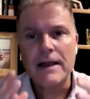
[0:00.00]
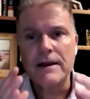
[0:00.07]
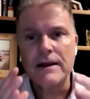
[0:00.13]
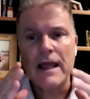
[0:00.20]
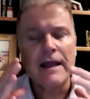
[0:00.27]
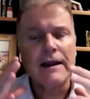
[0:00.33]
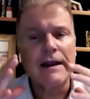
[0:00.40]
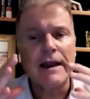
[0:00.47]

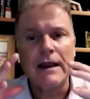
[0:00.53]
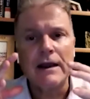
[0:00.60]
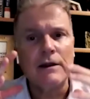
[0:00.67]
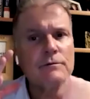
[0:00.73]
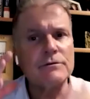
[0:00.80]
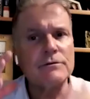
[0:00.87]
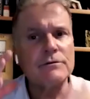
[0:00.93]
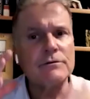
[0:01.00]
And
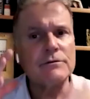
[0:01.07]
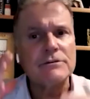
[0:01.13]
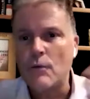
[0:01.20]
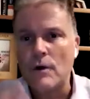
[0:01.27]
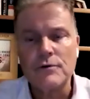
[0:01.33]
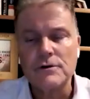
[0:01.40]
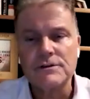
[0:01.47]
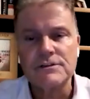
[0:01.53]
it was
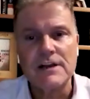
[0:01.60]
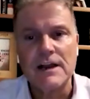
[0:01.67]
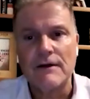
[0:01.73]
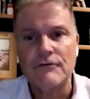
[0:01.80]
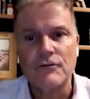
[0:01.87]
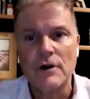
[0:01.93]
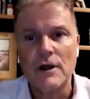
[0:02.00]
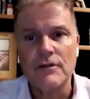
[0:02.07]
like one
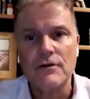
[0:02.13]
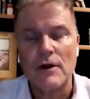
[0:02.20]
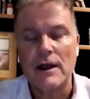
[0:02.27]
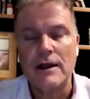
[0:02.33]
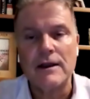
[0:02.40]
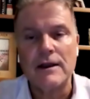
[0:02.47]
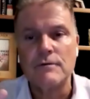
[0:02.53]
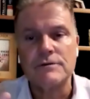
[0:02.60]
person after
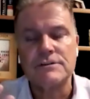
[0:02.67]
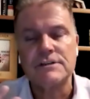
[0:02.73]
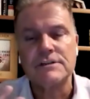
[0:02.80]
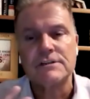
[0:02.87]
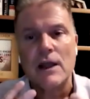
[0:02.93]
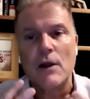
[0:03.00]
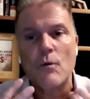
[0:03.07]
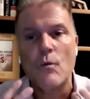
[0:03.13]
another. And it
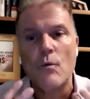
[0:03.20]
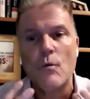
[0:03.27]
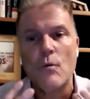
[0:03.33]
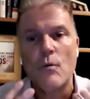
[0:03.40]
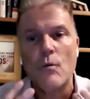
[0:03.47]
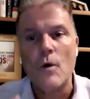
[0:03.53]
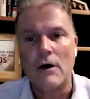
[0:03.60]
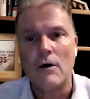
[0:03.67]
was just like,
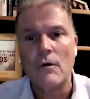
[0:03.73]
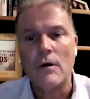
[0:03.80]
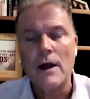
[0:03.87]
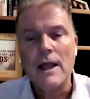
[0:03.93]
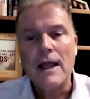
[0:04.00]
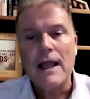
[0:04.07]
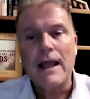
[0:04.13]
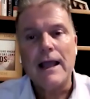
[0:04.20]

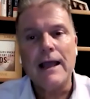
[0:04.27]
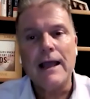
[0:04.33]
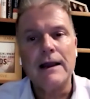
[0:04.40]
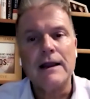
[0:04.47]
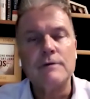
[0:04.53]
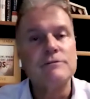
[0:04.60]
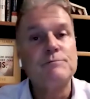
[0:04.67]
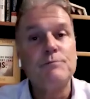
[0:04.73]
wow.
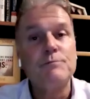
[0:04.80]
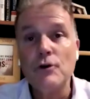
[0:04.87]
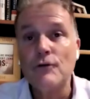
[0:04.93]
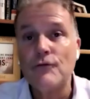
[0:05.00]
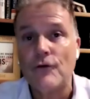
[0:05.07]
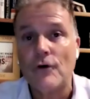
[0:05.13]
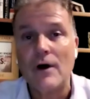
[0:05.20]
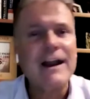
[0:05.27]
And it was
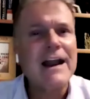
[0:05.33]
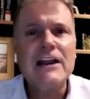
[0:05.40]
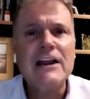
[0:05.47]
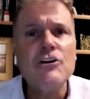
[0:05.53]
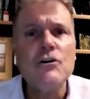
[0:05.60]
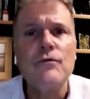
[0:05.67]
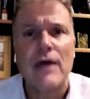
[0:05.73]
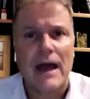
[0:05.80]
beautiful. And
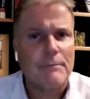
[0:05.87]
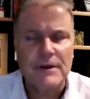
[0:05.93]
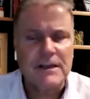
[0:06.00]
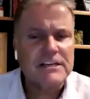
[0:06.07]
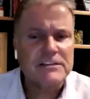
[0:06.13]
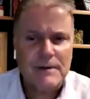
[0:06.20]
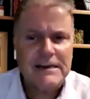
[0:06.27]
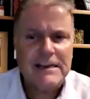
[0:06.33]
I knew
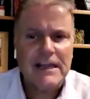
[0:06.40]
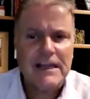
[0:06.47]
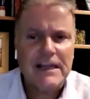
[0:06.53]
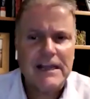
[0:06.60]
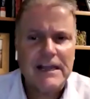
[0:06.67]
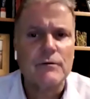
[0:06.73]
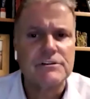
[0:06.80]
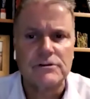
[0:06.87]
that because my
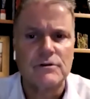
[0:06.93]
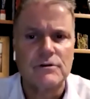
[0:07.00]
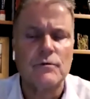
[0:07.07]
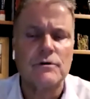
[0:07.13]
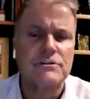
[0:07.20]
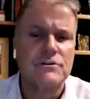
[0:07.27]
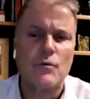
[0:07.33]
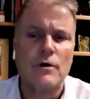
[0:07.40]
dad was a
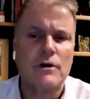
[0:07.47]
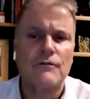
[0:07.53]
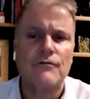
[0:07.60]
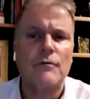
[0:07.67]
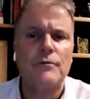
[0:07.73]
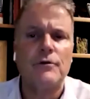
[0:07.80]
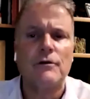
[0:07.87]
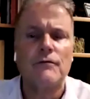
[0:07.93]

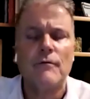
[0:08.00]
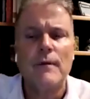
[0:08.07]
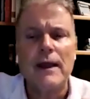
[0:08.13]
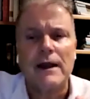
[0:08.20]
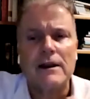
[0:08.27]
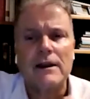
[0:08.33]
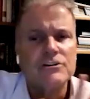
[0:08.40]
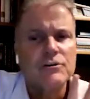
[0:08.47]
wonderful,
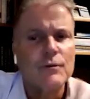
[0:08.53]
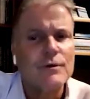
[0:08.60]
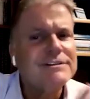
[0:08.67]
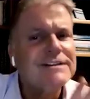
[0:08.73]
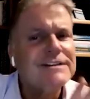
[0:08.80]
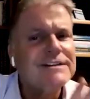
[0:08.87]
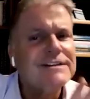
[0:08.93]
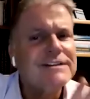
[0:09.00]
beautiful man. So
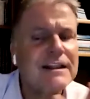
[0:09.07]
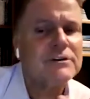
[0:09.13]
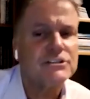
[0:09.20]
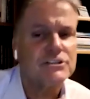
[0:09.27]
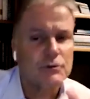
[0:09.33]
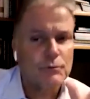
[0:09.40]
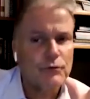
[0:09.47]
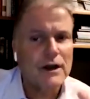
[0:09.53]
it
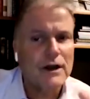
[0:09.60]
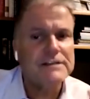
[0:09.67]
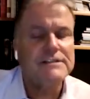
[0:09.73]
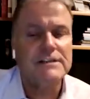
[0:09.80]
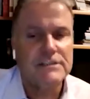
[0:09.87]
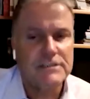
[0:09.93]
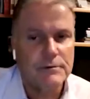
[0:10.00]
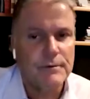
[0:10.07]
wasn't
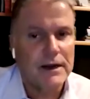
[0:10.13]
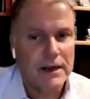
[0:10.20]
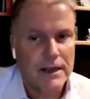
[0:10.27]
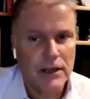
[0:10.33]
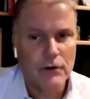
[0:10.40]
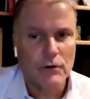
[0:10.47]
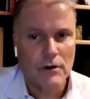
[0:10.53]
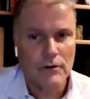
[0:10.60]
surprising to me
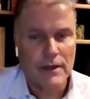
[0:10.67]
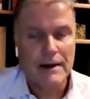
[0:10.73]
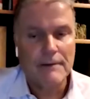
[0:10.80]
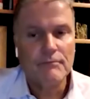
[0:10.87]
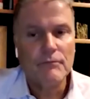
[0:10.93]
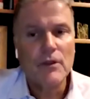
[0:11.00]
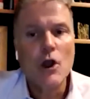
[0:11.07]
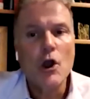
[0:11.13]
to hear all
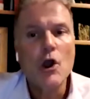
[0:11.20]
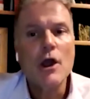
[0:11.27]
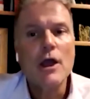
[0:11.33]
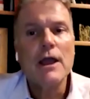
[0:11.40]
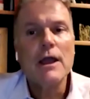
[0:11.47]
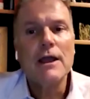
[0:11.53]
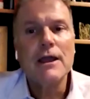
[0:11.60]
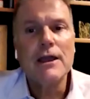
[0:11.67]
that.
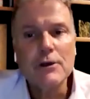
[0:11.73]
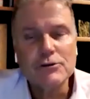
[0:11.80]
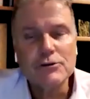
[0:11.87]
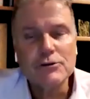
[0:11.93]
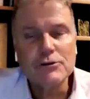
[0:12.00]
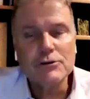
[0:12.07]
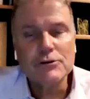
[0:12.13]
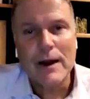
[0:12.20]

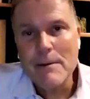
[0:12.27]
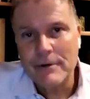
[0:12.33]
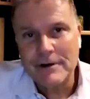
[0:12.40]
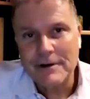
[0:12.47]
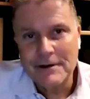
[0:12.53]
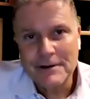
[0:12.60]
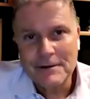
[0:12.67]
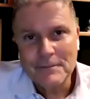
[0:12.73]
Here's what
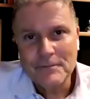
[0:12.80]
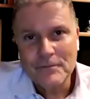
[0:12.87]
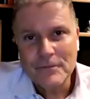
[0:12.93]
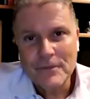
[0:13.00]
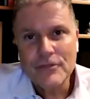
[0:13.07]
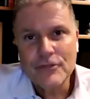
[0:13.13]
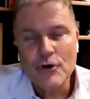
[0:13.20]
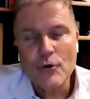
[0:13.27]
happened.
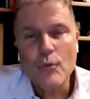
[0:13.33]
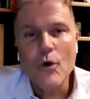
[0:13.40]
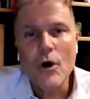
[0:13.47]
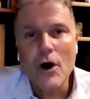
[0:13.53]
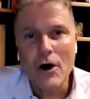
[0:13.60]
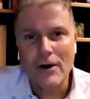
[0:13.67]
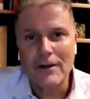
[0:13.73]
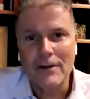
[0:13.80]
The
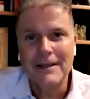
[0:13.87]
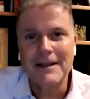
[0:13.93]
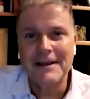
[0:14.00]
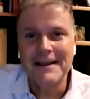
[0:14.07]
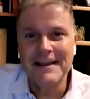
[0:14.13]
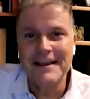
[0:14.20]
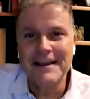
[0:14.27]
wall.